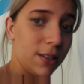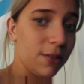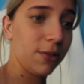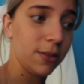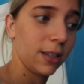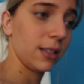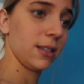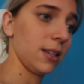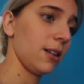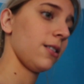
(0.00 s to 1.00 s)
to you 2
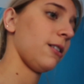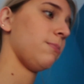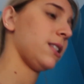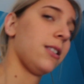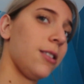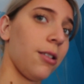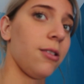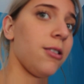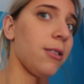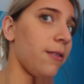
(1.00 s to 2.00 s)
seconds later, and I still
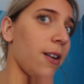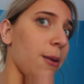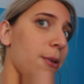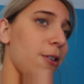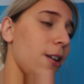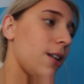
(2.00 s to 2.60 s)
don't know what the fuck I'm doing.